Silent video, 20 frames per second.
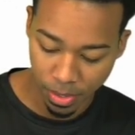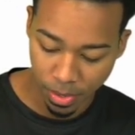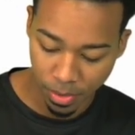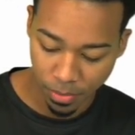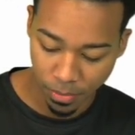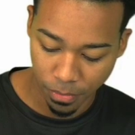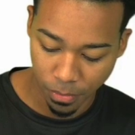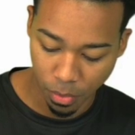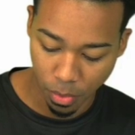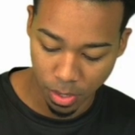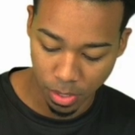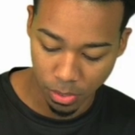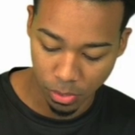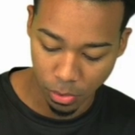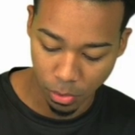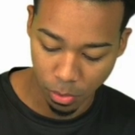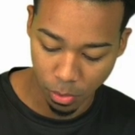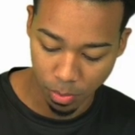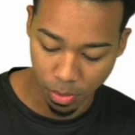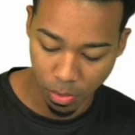
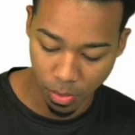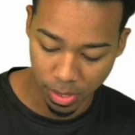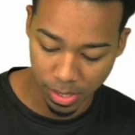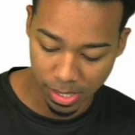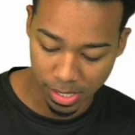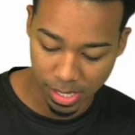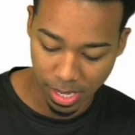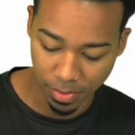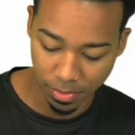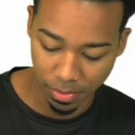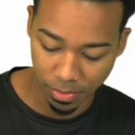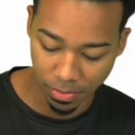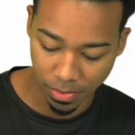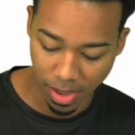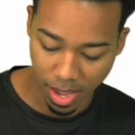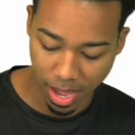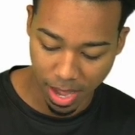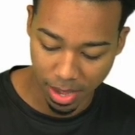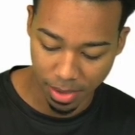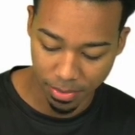
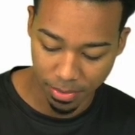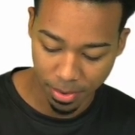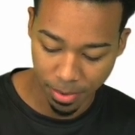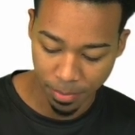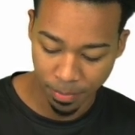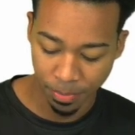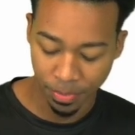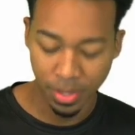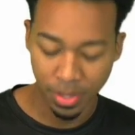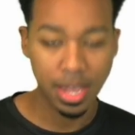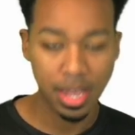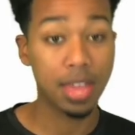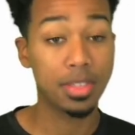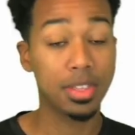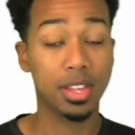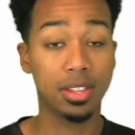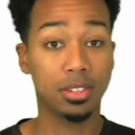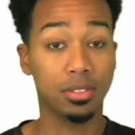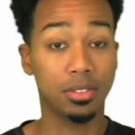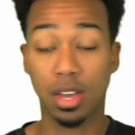42.75, and
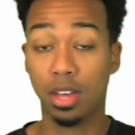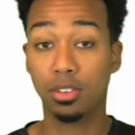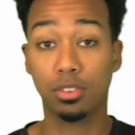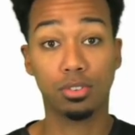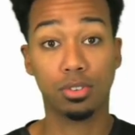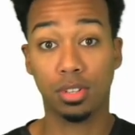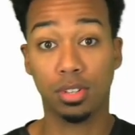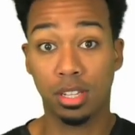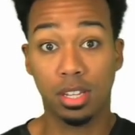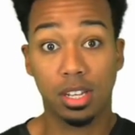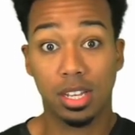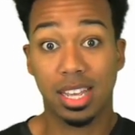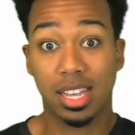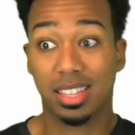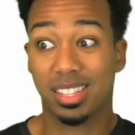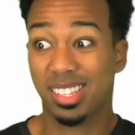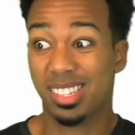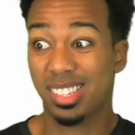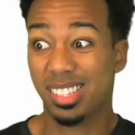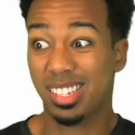then looking at
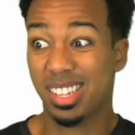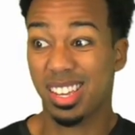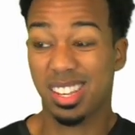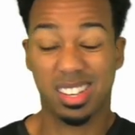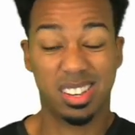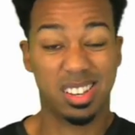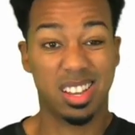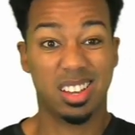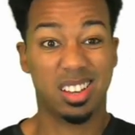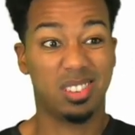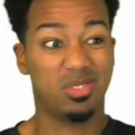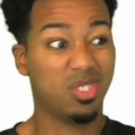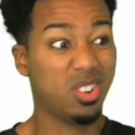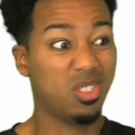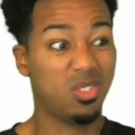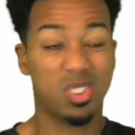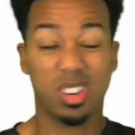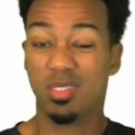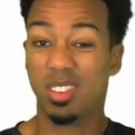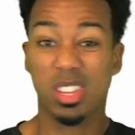this and saying, well,
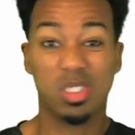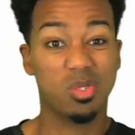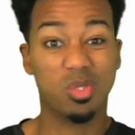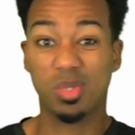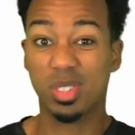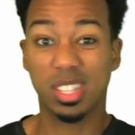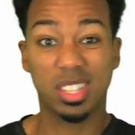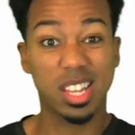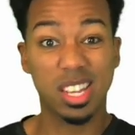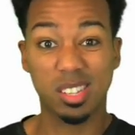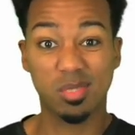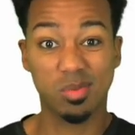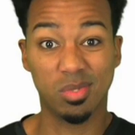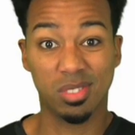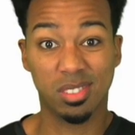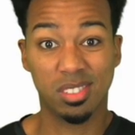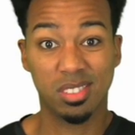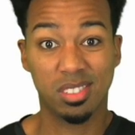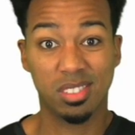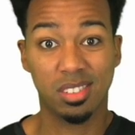what am I doing with the decimals?